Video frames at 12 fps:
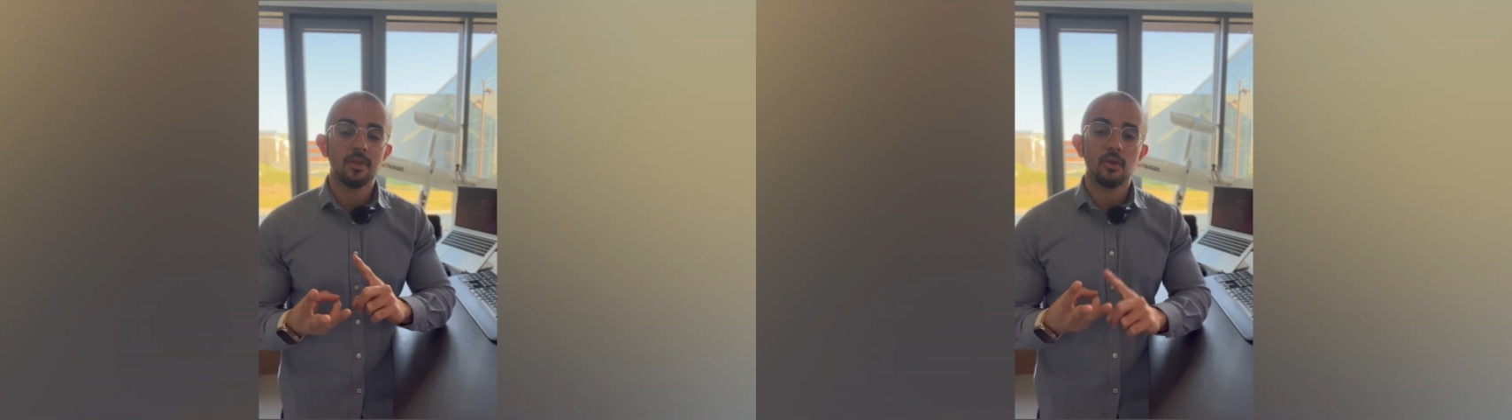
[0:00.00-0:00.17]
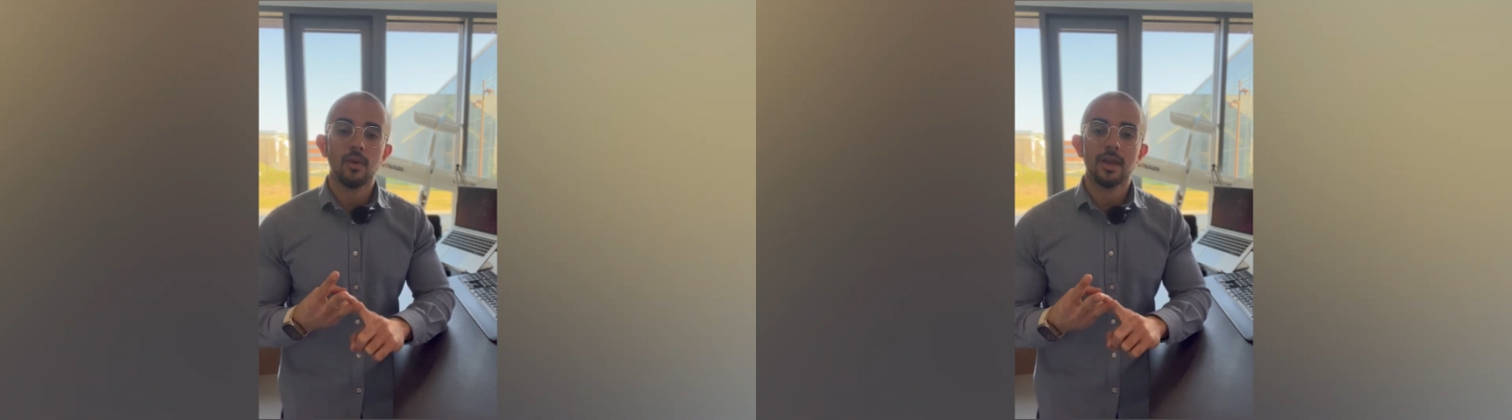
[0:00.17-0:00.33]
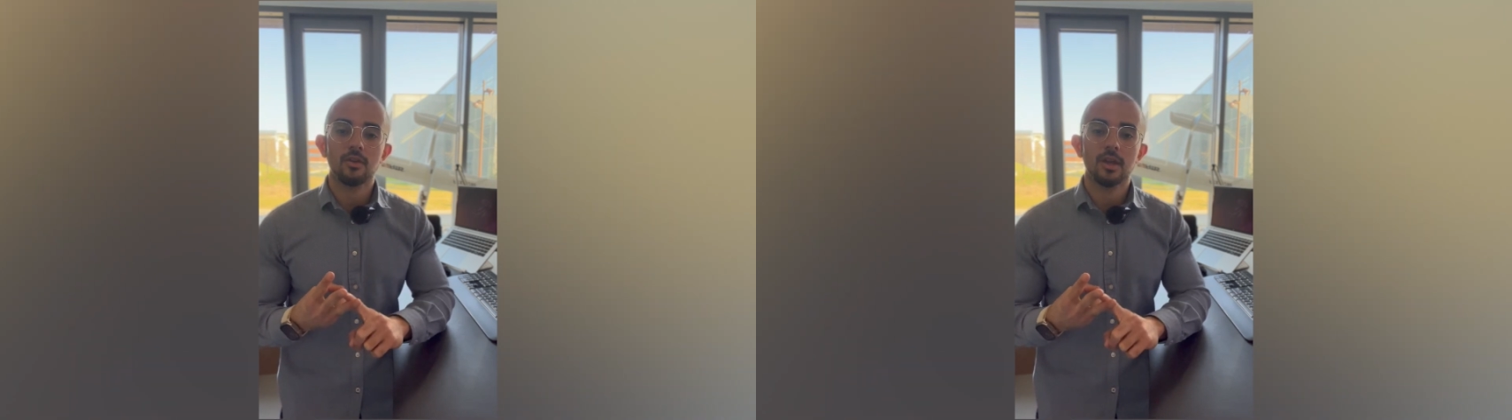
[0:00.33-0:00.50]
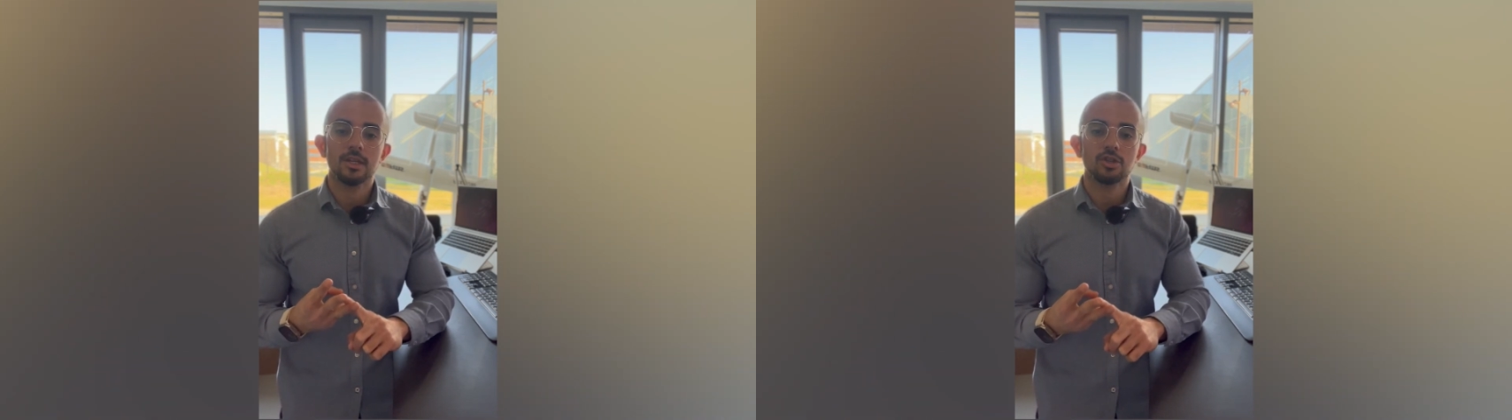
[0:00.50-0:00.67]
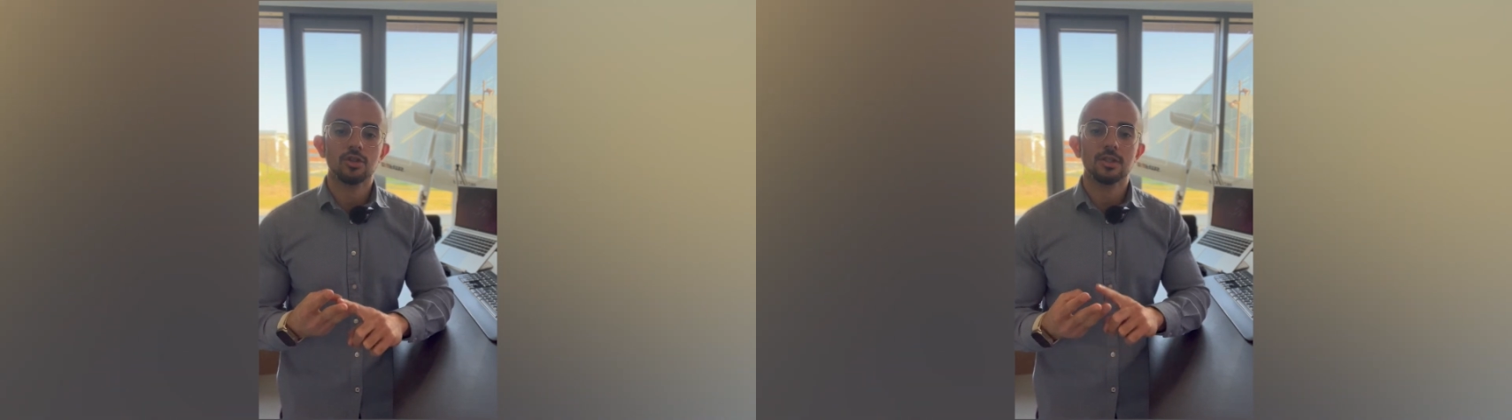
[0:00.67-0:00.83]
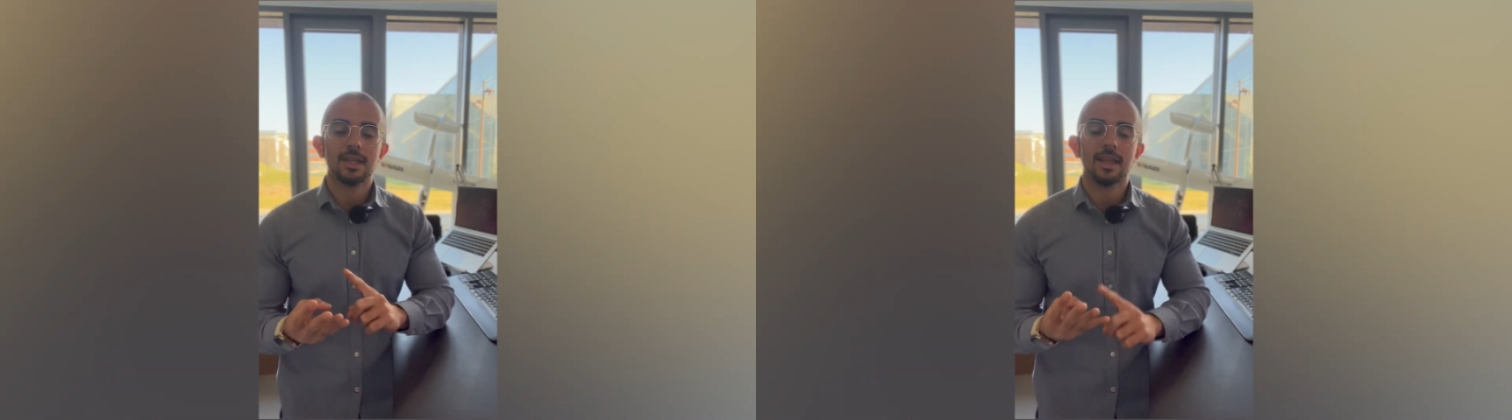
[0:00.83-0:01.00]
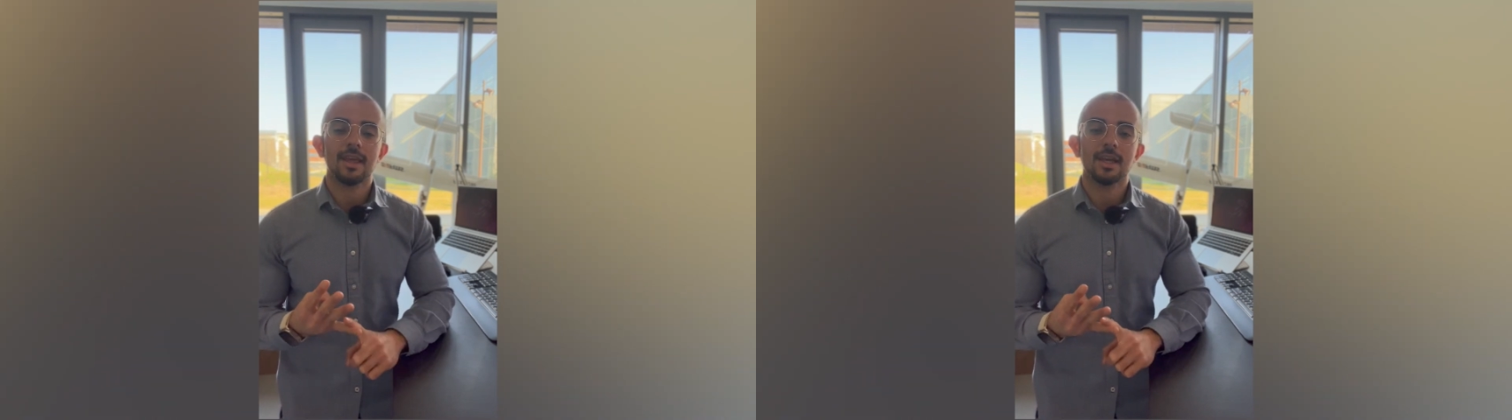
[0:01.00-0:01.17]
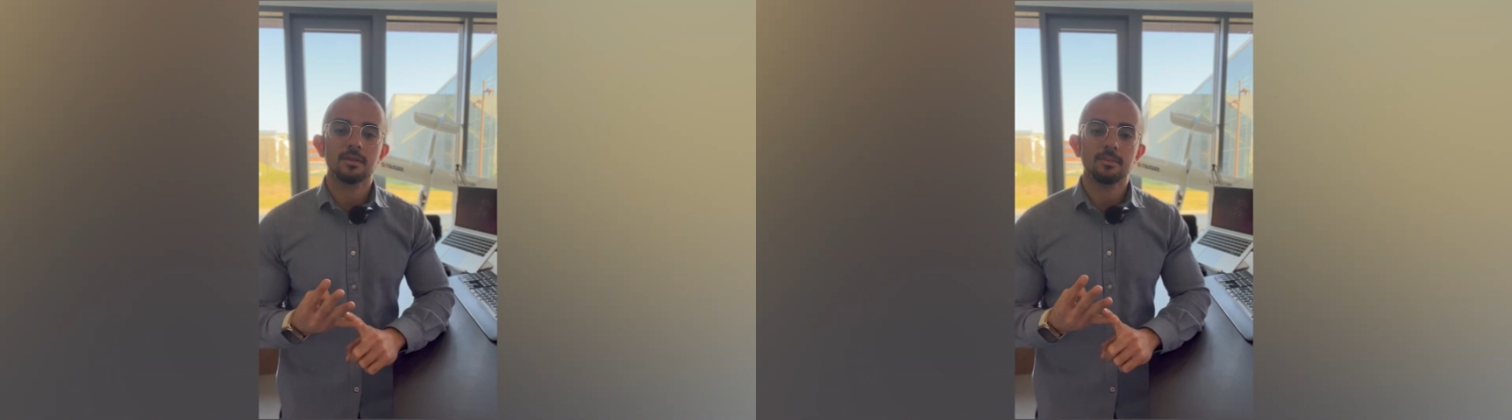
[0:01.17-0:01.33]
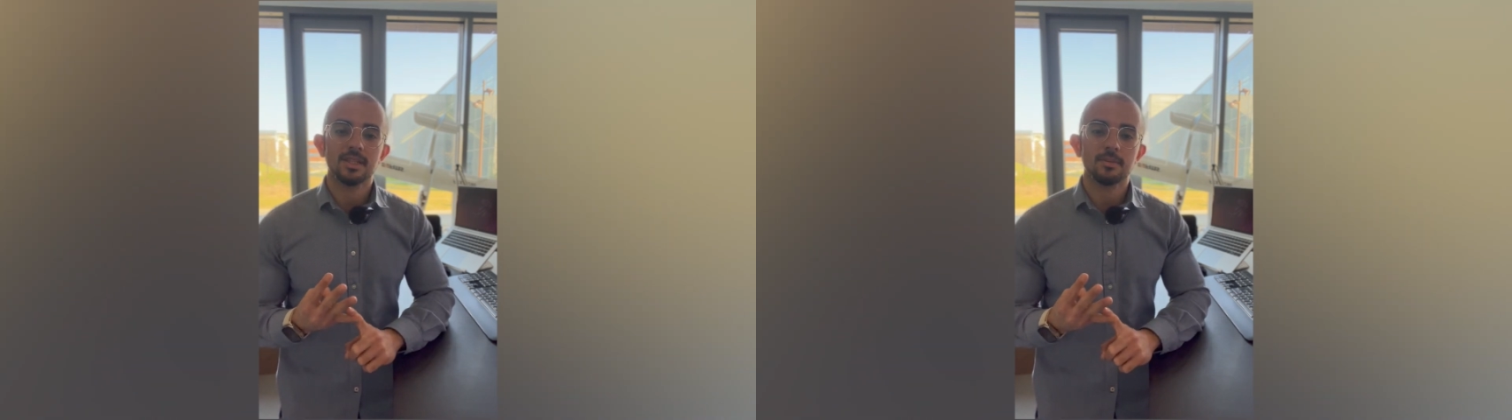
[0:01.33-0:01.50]
regulations, and
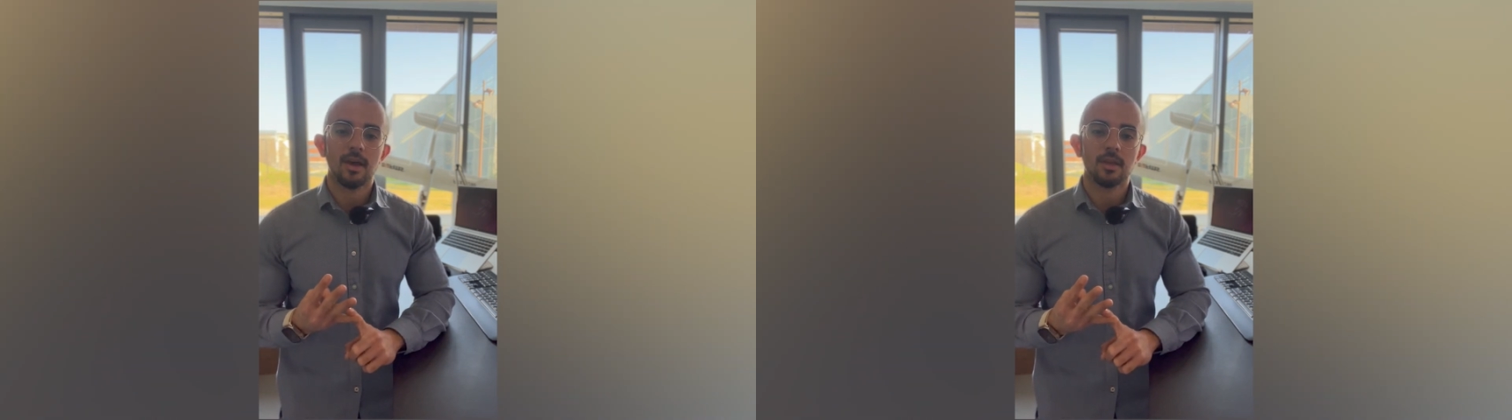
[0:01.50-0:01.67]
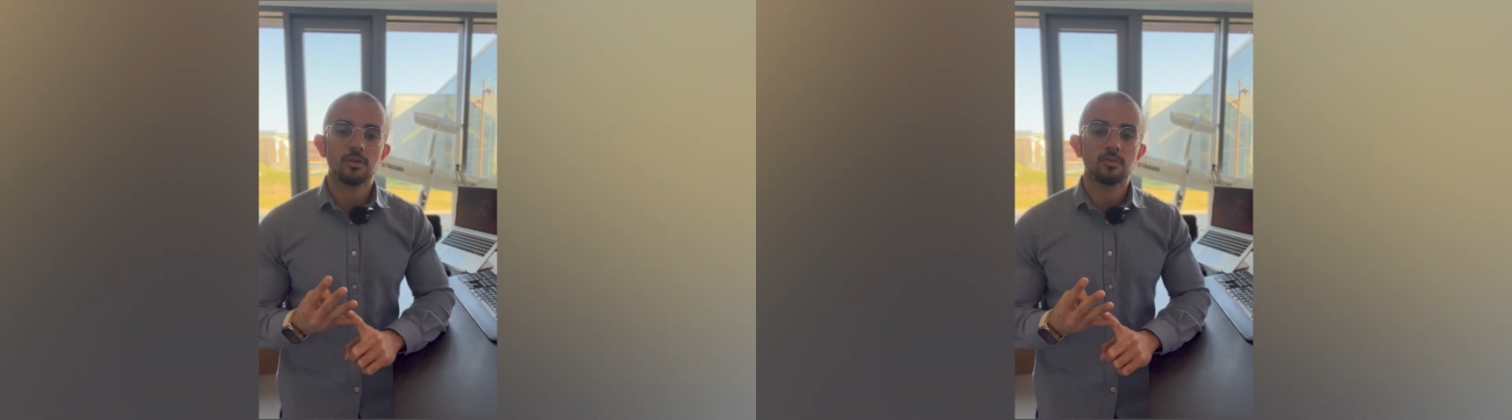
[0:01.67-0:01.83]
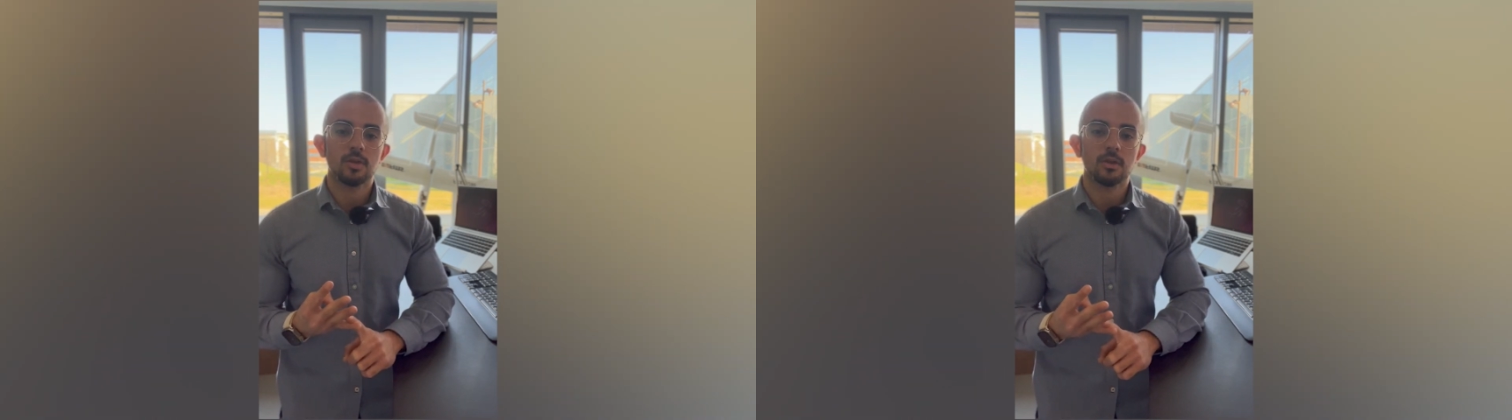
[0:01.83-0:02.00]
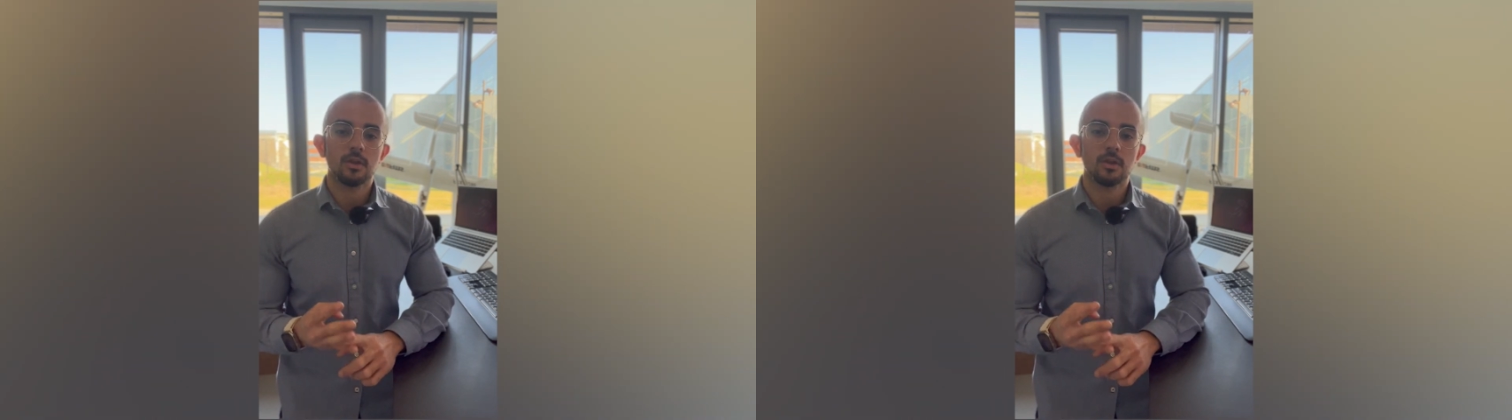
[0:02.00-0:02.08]
airspace management.